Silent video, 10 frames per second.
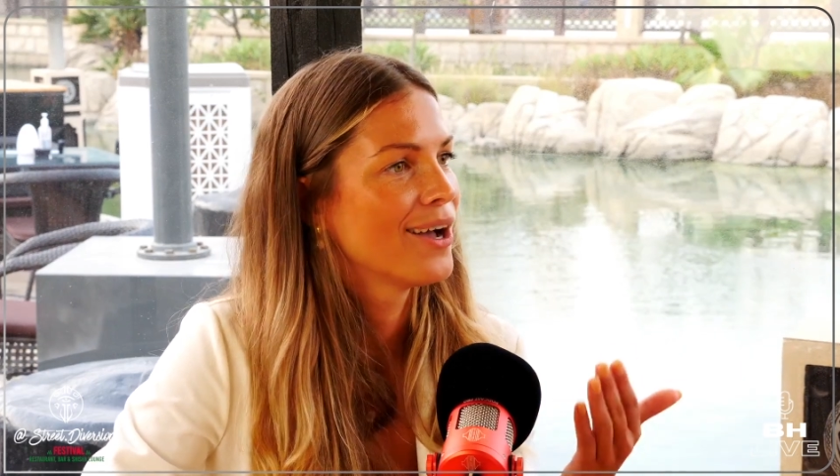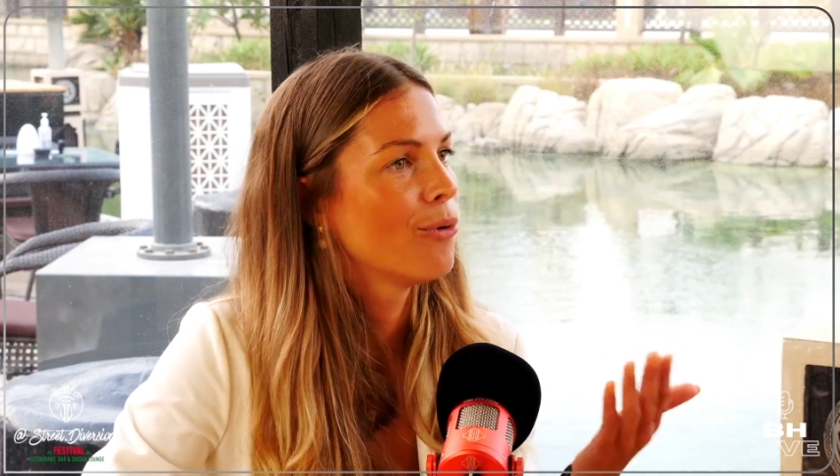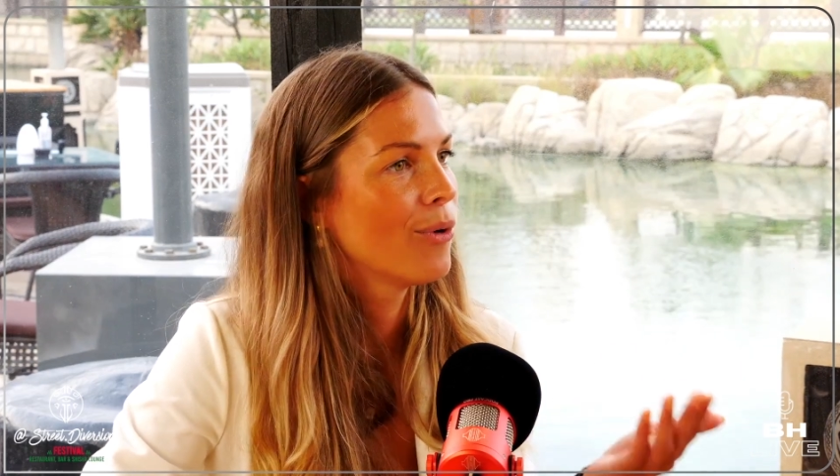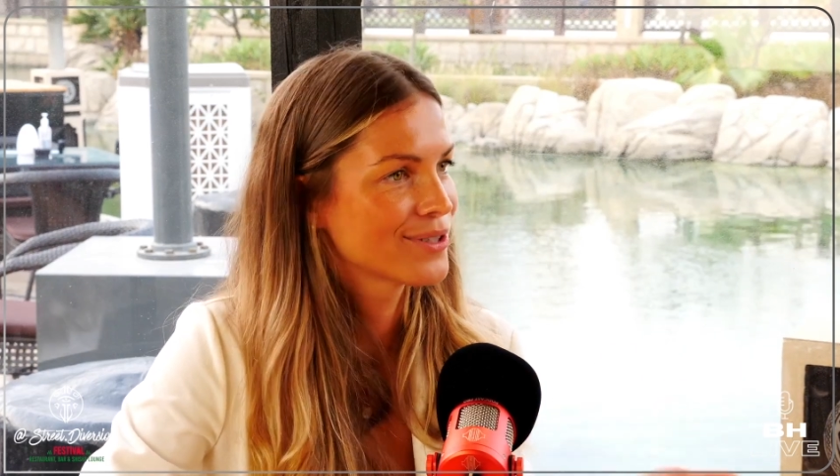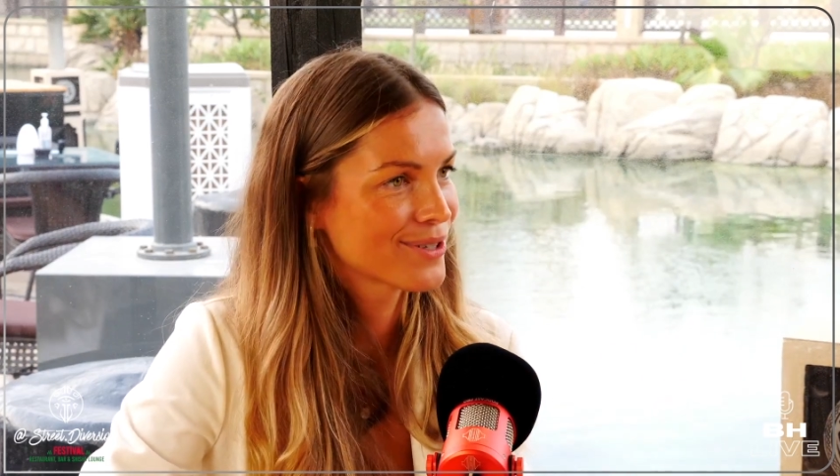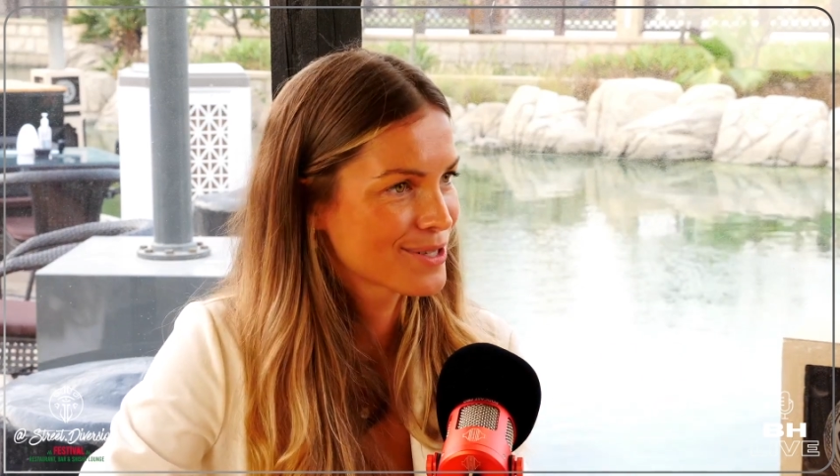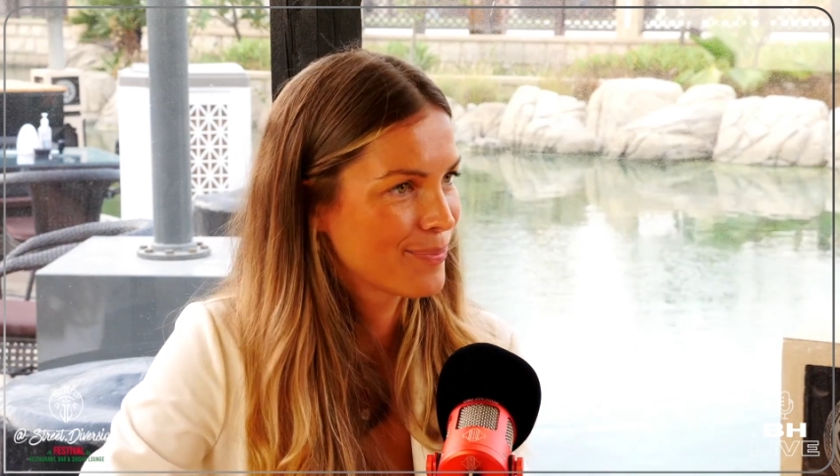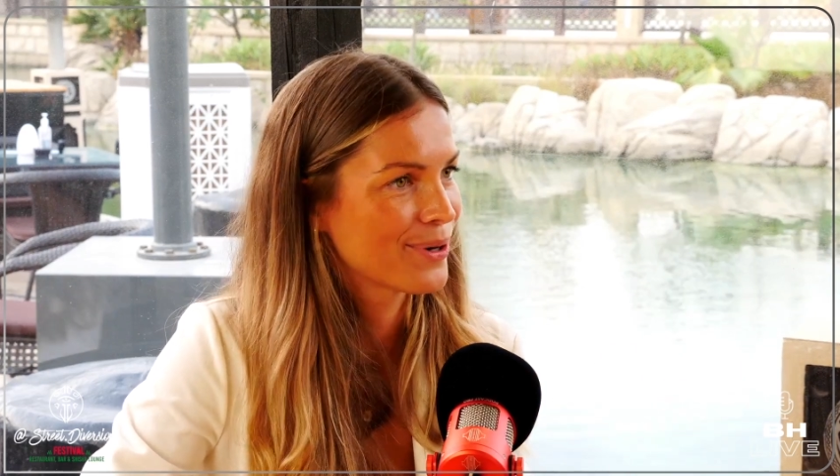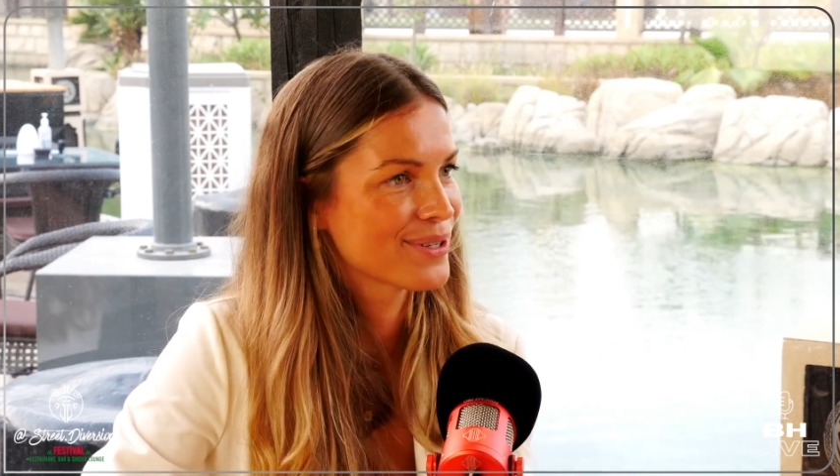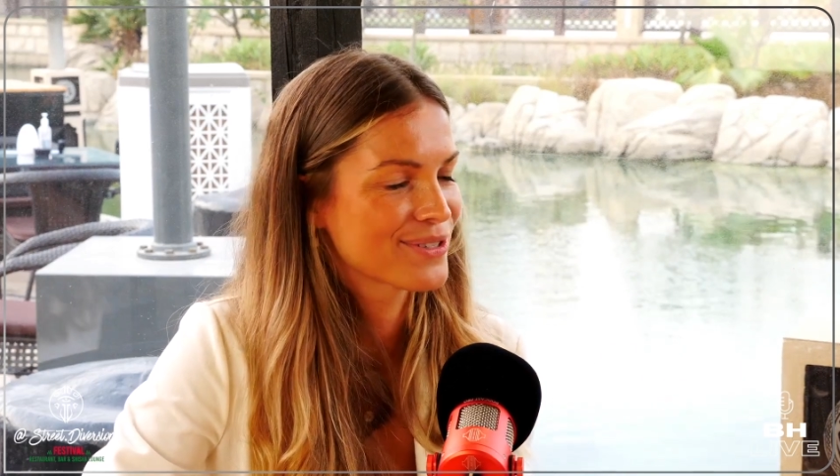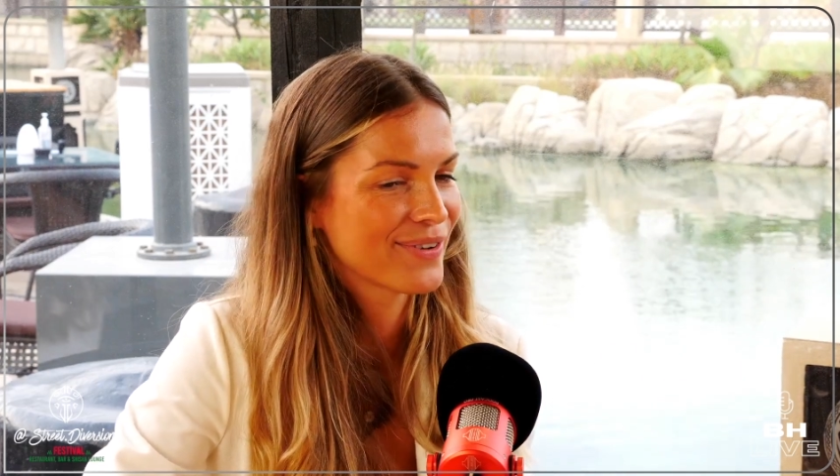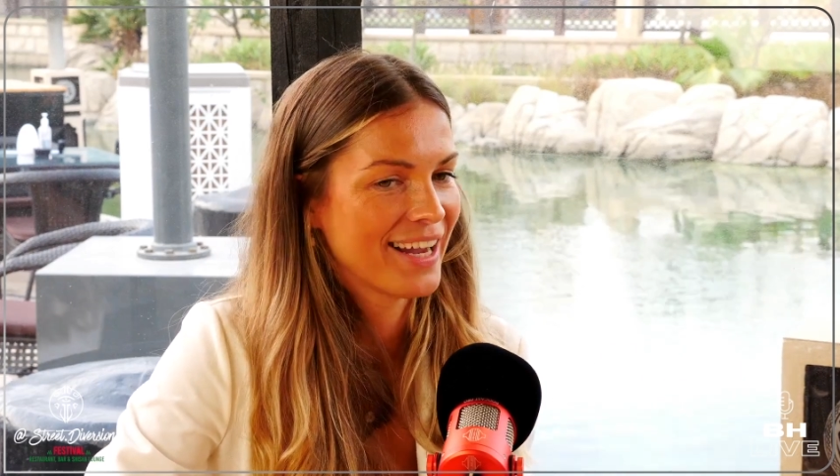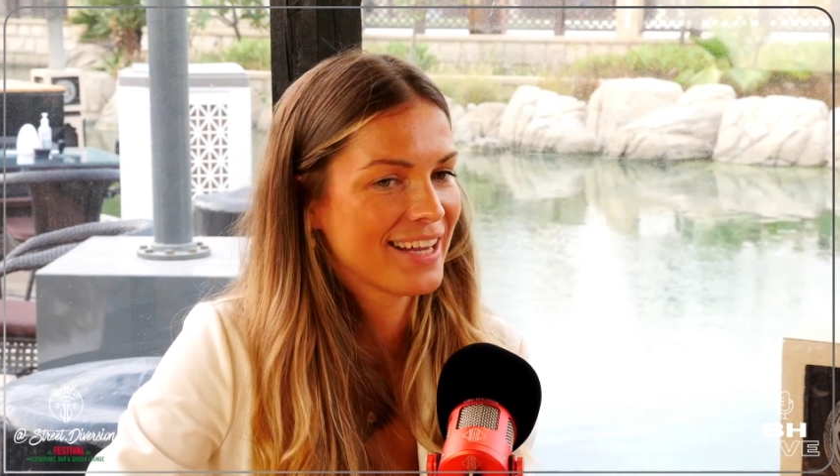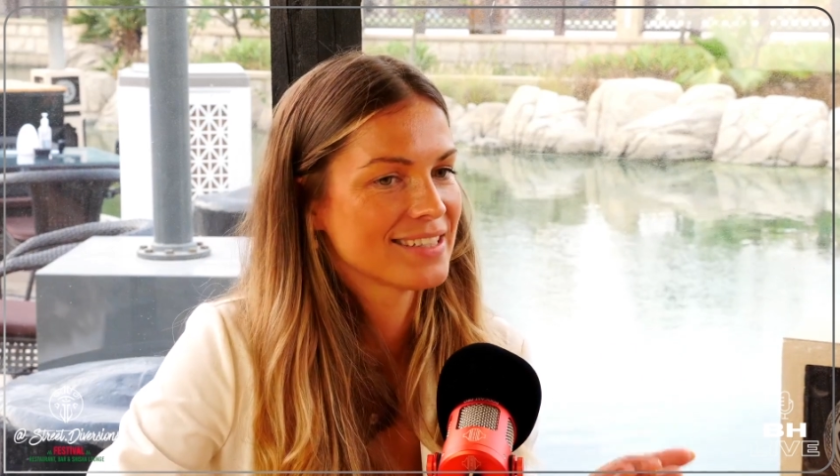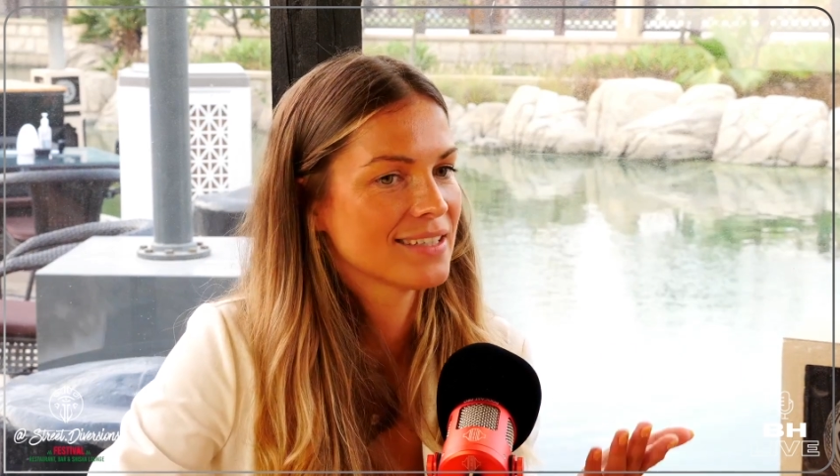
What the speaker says: water sports, right?